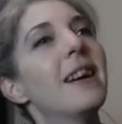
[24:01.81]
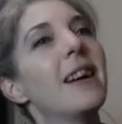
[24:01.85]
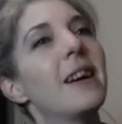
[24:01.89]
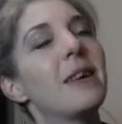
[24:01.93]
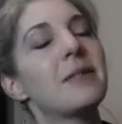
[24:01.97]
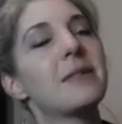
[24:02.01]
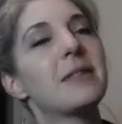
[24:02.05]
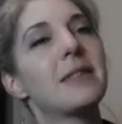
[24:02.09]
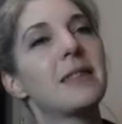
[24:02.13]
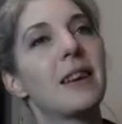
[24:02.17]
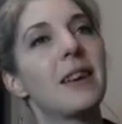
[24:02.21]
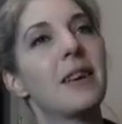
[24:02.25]
I
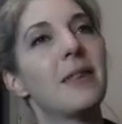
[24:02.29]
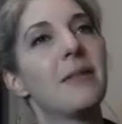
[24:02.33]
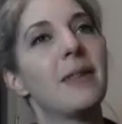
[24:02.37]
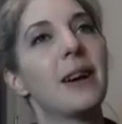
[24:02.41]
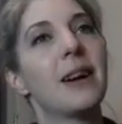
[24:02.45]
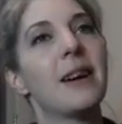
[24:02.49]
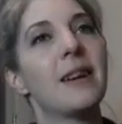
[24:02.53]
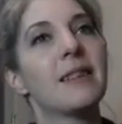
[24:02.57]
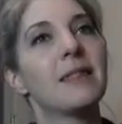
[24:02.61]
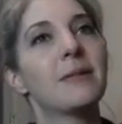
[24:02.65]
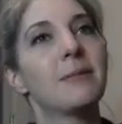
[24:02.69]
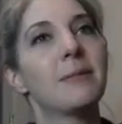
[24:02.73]
was telling my
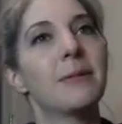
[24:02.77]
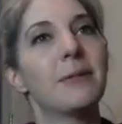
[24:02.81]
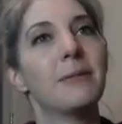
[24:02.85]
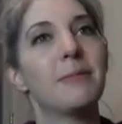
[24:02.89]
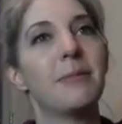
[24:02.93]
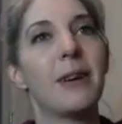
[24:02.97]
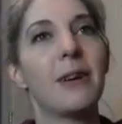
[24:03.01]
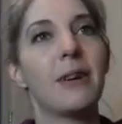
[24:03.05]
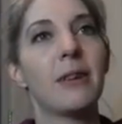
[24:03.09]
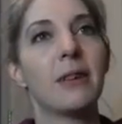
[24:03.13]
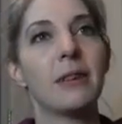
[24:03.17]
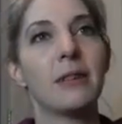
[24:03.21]
husband
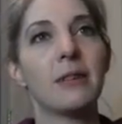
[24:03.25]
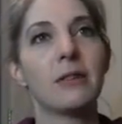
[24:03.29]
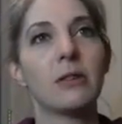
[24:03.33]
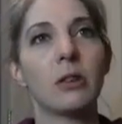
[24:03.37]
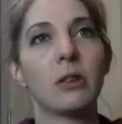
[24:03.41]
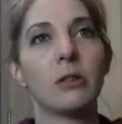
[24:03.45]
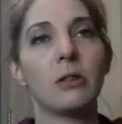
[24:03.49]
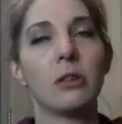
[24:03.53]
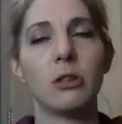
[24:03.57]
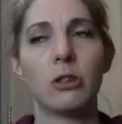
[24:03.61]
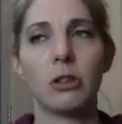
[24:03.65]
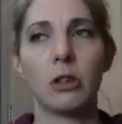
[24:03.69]
about it, and he's
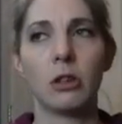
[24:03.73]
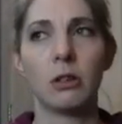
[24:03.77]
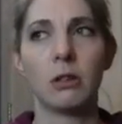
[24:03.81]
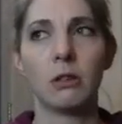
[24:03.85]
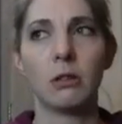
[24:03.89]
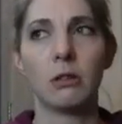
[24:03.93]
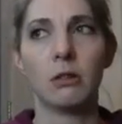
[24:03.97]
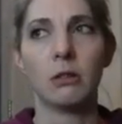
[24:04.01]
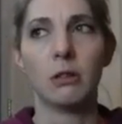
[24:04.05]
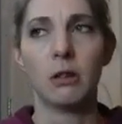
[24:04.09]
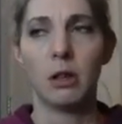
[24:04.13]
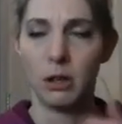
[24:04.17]
like,
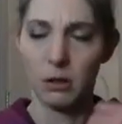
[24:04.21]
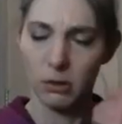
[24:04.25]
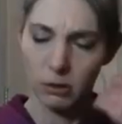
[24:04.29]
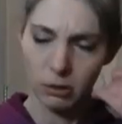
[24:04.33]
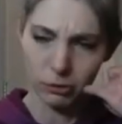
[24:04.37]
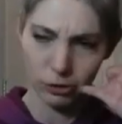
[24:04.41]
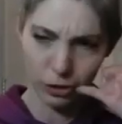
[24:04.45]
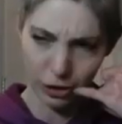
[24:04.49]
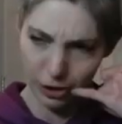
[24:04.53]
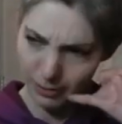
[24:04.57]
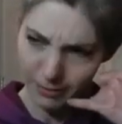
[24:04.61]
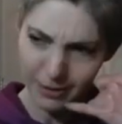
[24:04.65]

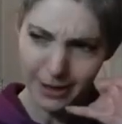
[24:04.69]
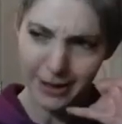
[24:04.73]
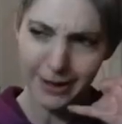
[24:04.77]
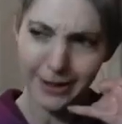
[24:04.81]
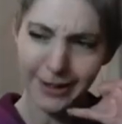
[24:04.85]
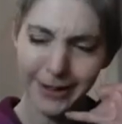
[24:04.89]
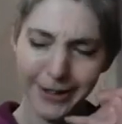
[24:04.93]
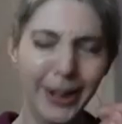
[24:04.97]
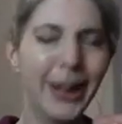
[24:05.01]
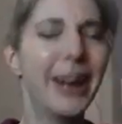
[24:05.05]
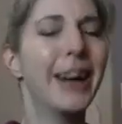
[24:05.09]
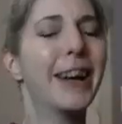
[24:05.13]
Uncle Jimmy?
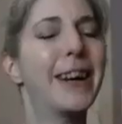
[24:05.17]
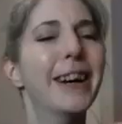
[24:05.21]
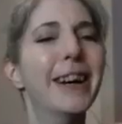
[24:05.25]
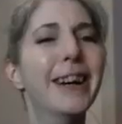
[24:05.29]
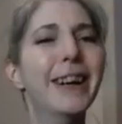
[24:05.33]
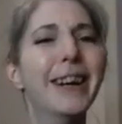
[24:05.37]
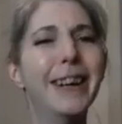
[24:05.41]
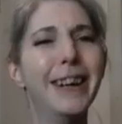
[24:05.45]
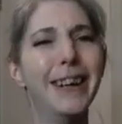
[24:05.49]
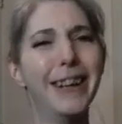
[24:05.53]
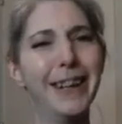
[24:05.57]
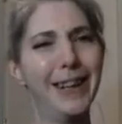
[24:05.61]
Like,
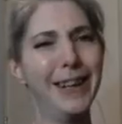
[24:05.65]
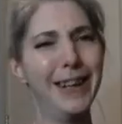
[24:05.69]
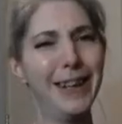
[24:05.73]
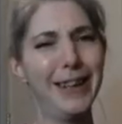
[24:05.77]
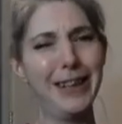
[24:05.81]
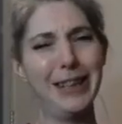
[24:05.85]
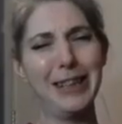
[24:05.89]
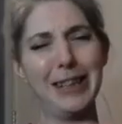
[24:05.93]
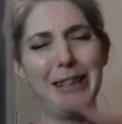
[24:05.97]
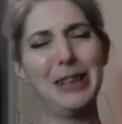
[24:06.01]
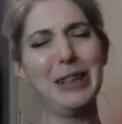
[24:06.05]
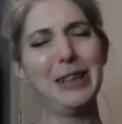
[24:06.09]

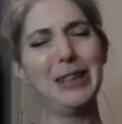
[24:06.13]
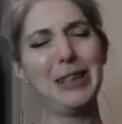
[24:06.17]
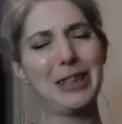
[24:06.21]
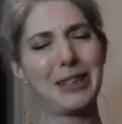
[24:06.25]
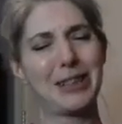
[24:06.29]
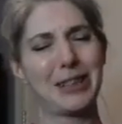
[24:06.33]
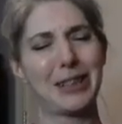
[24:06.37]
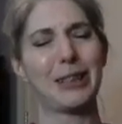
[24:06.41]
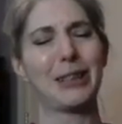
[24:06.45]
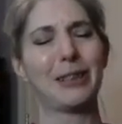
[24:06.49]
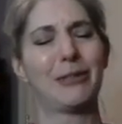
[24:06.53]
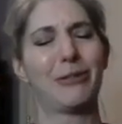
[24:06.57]
it's
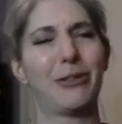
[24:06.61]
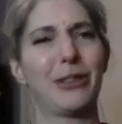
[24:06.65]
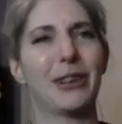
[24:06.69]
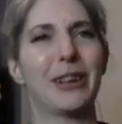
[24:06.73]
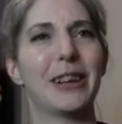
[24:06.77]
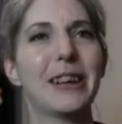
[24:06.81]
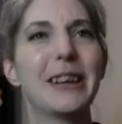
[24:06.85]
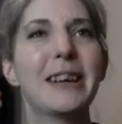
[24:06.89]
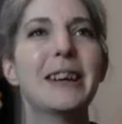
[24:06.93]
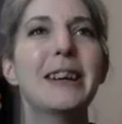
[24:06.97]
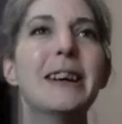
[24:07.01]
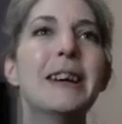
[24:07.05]
just
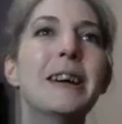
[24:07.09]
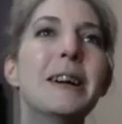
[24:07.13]
funny.